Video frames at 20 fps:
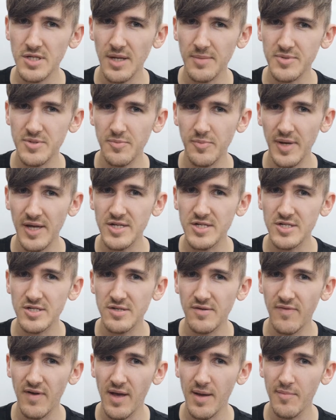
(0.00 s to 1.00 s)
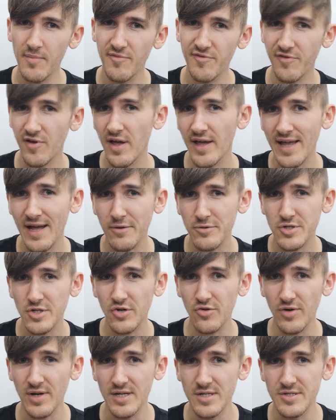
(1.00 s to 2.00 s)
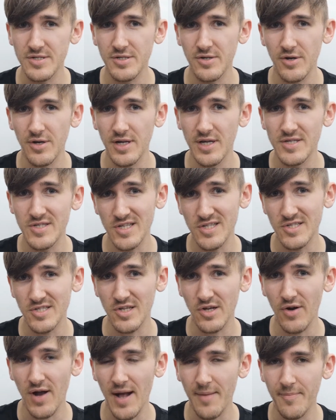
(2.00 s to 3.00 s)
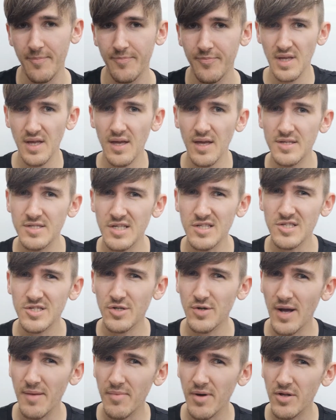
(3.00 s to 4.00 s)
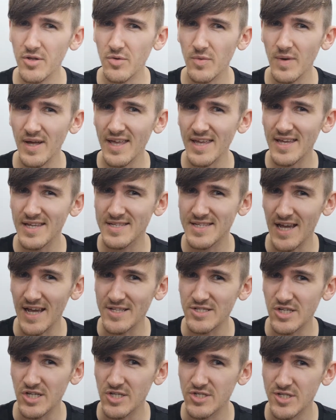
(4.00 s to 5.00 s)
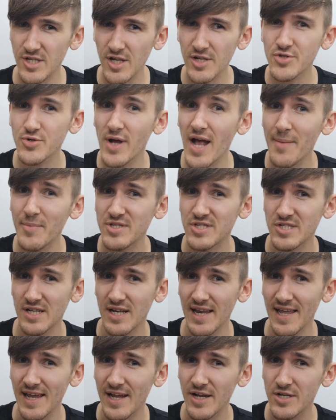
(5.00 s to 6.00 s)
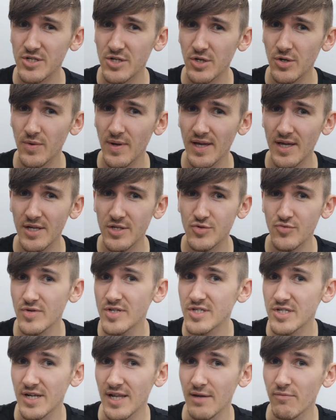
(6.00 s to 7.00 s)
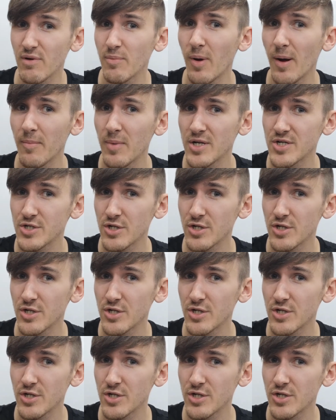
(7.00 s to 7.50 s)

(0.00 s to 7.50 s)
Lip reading: up some pictures of him flying out to Greece on his Instagram. His Instagram, by the way, contains a solitary Amazon link to his recently republished